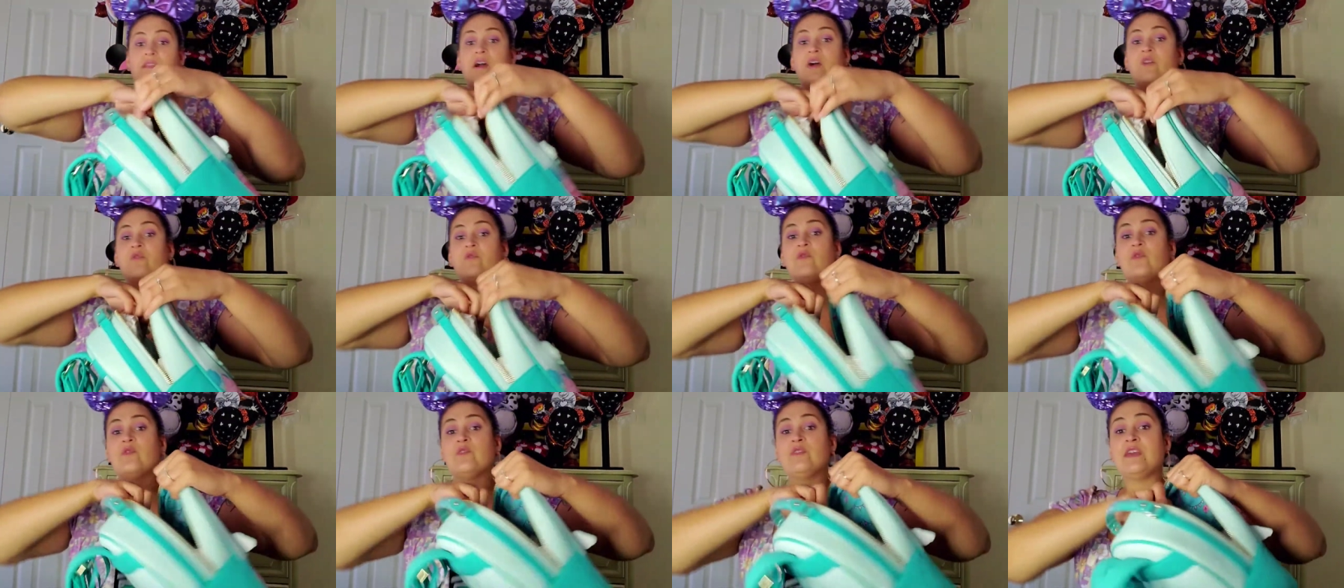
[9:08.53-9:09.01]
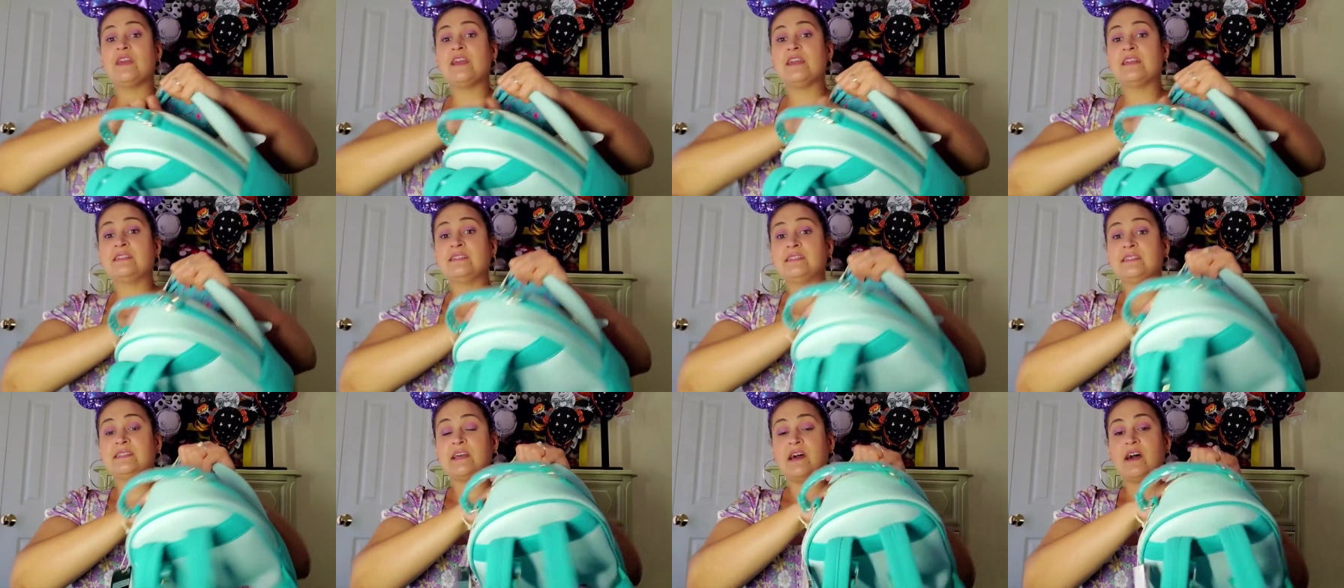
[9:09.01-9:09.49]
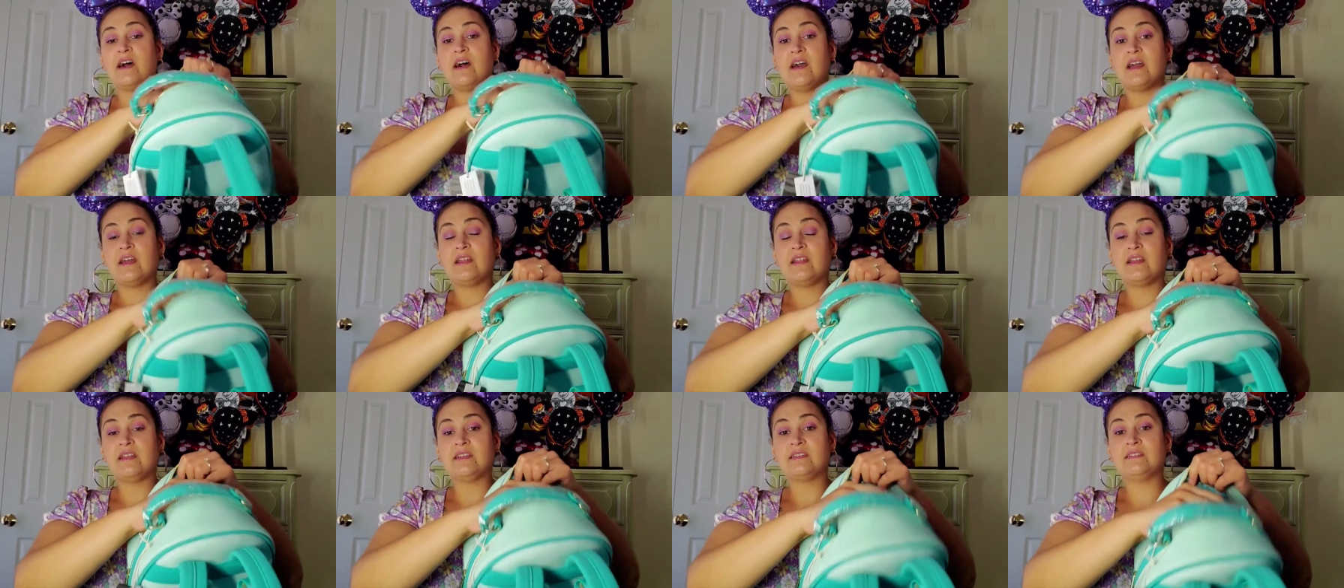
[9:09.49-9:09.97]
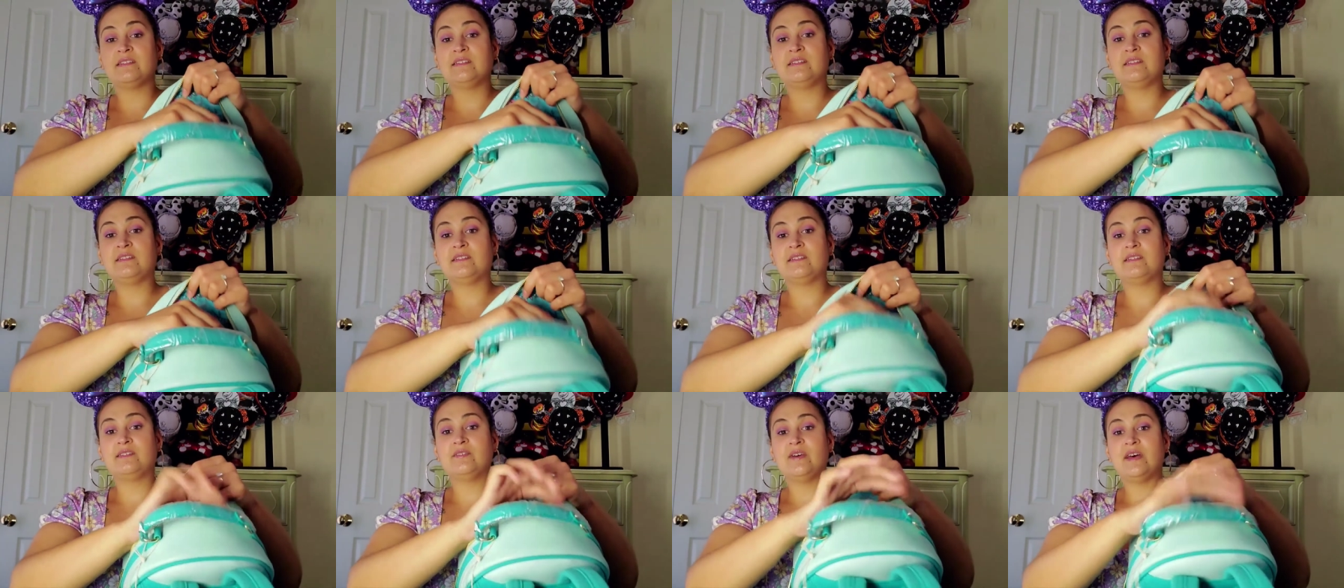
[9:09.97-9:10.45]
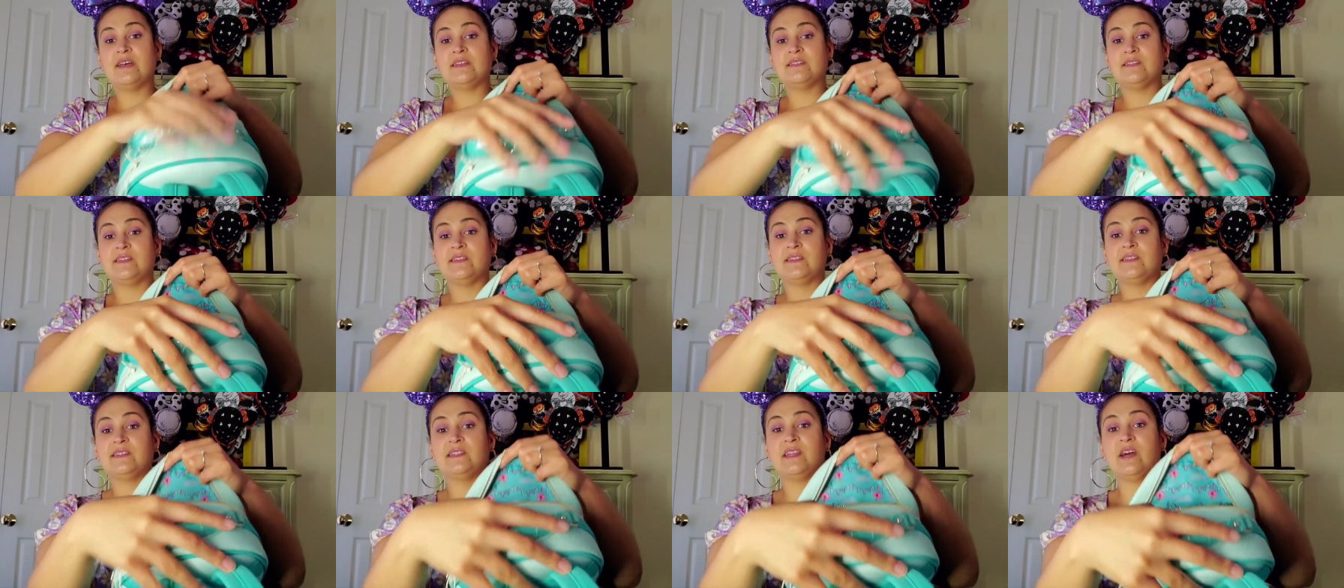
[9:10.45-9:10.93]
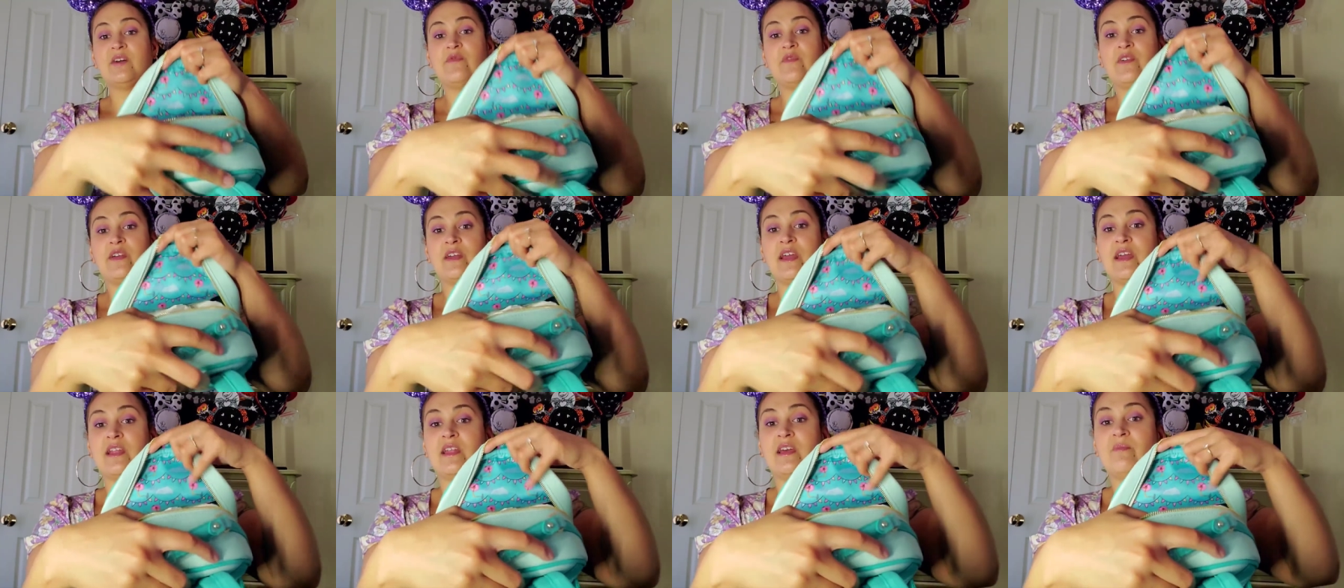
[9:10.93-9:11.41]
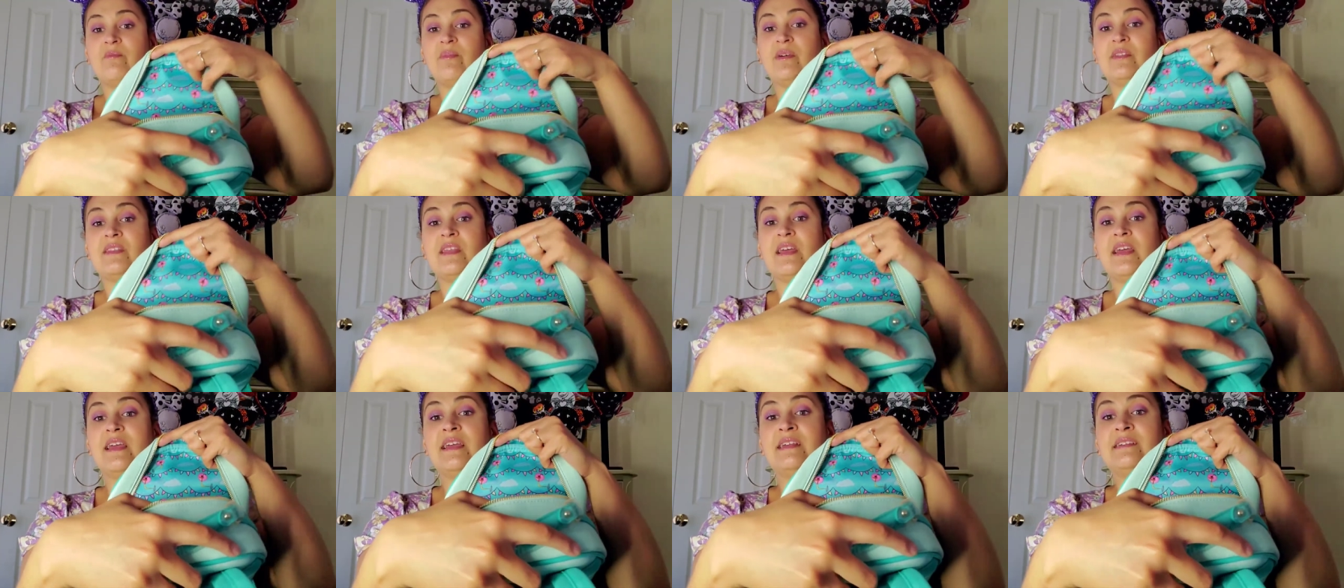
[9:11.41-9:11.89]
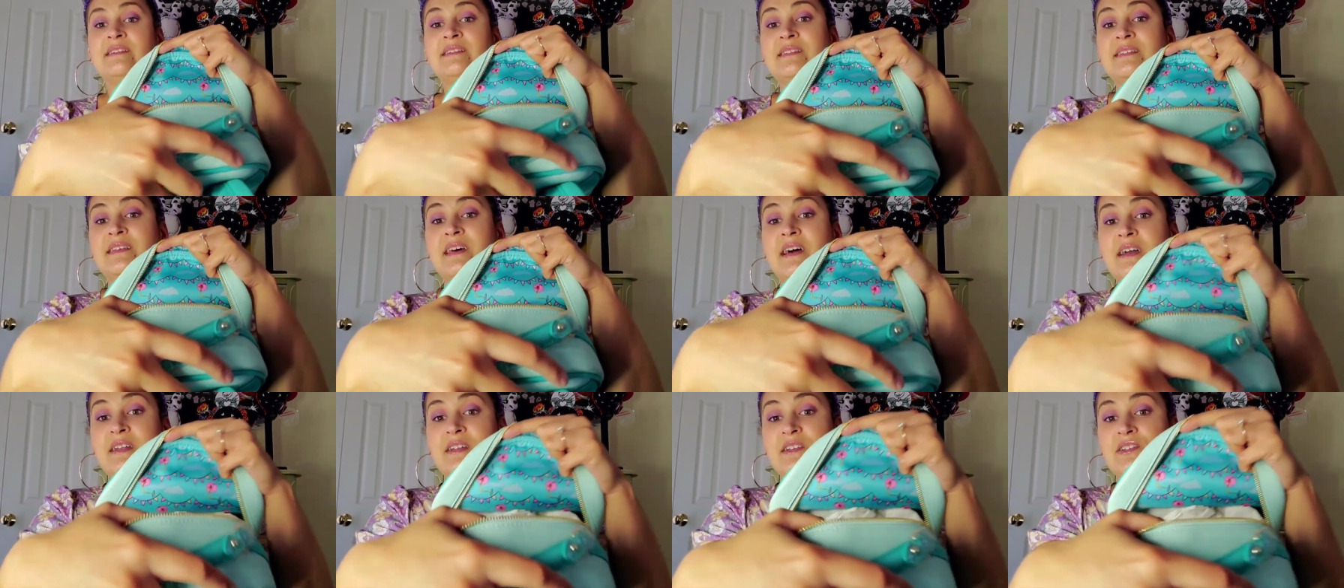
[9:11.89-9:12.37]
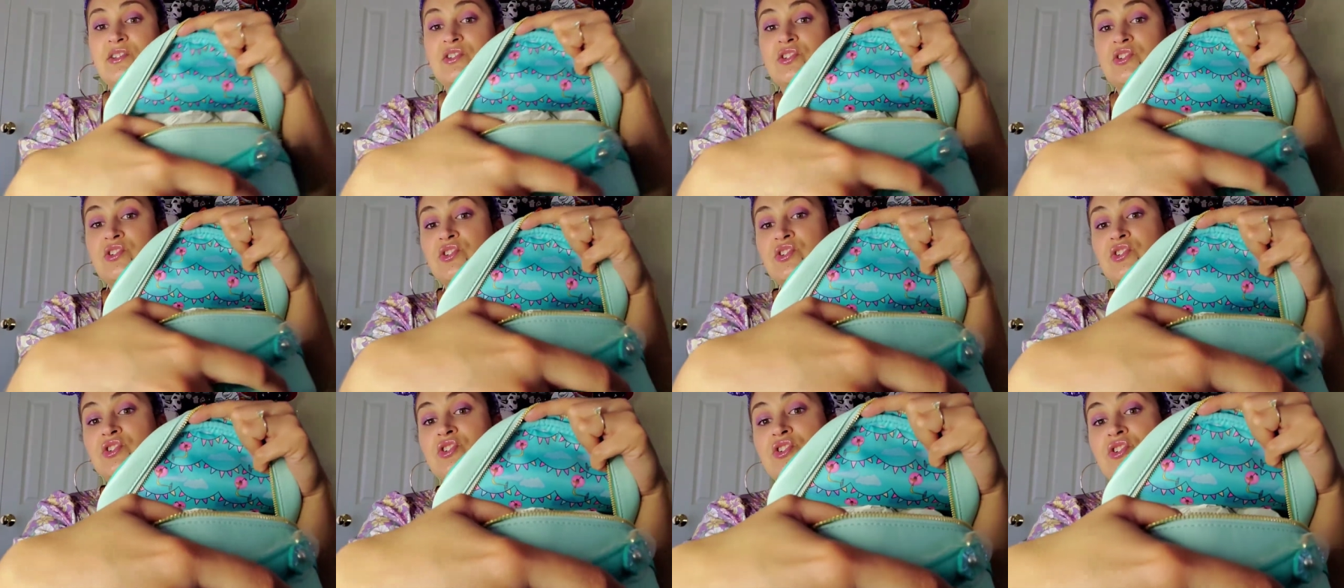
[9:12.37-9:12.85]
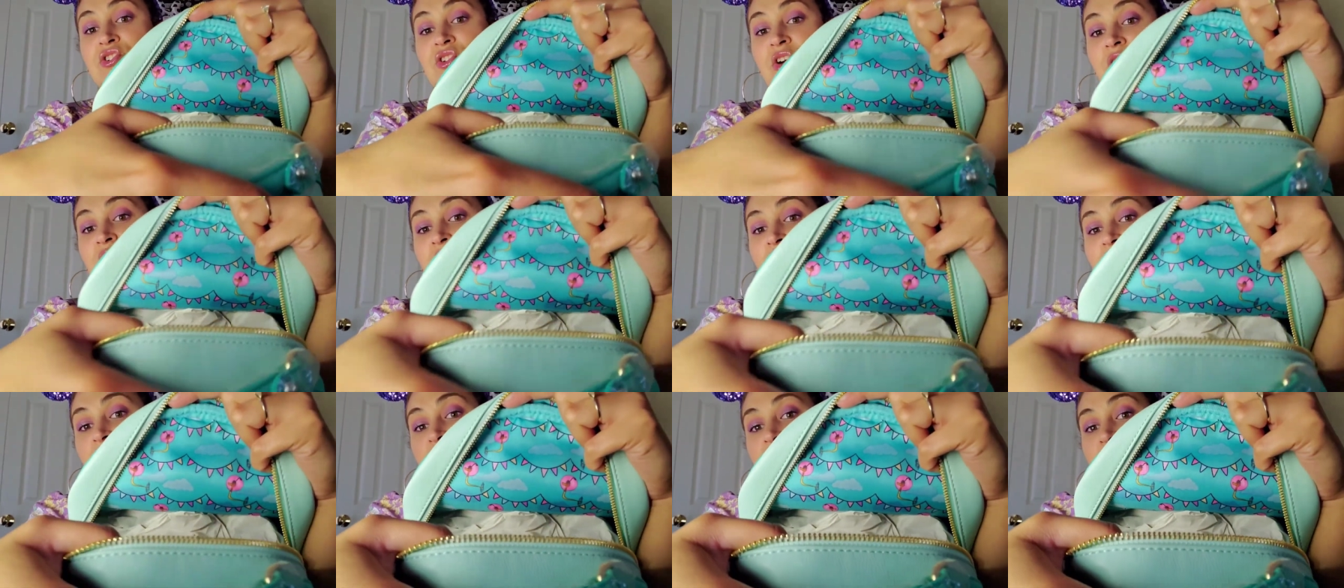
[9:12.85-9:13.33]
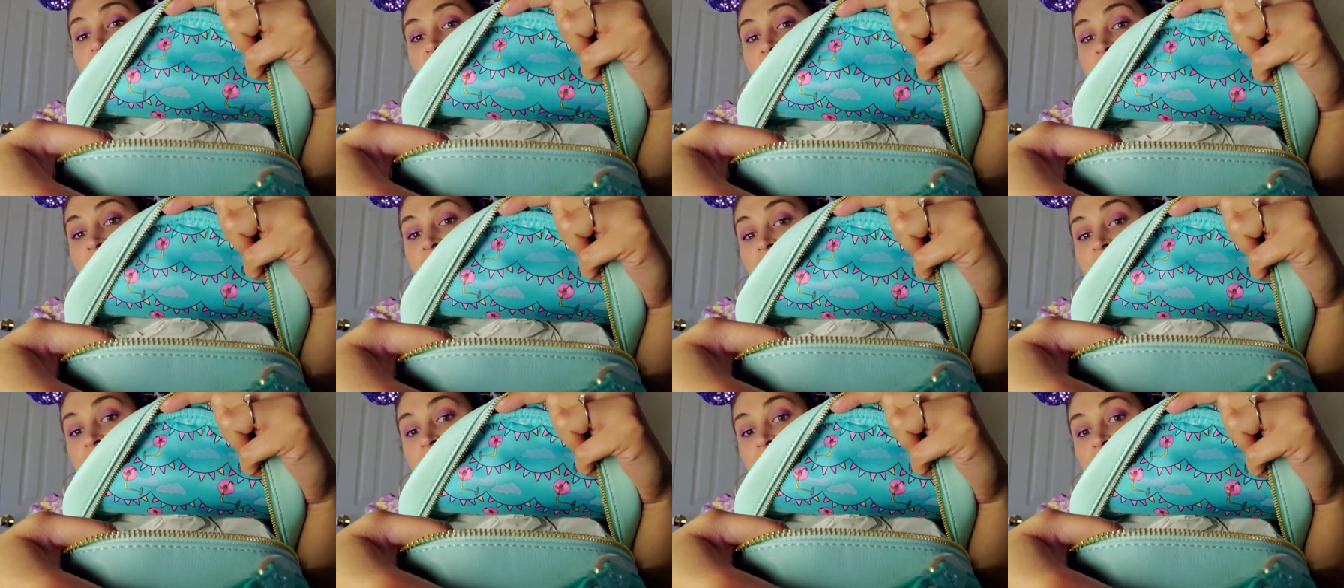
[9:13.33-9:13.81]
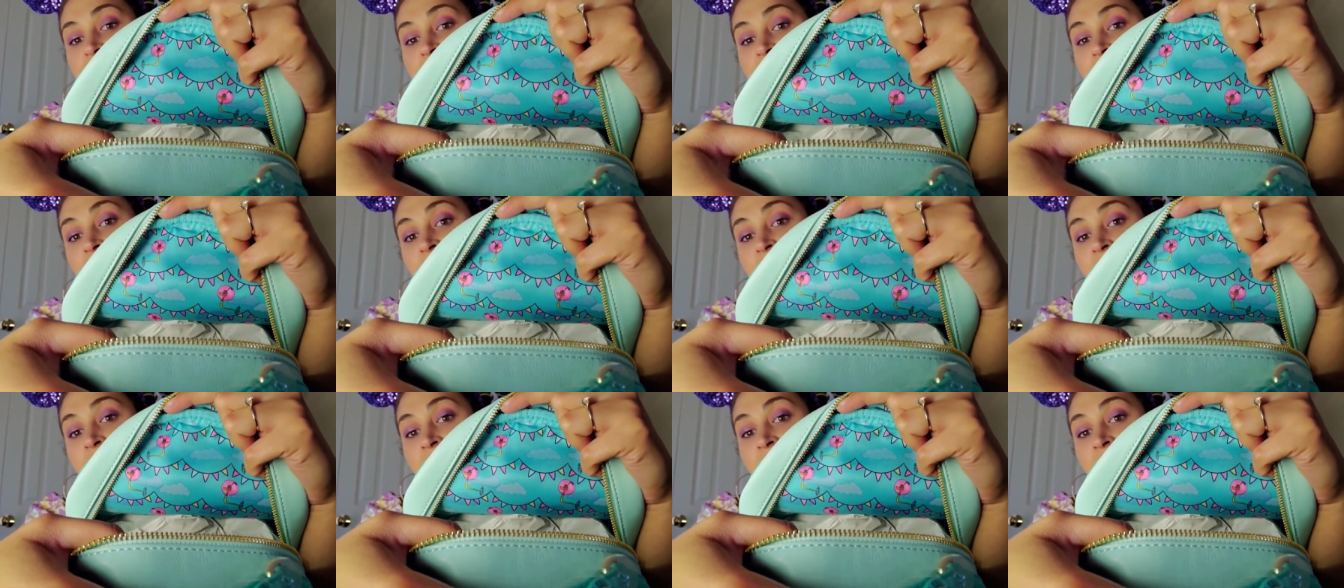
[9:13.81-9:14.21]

Now for the inside, it still has the stuffing in it, but the inside is so cute.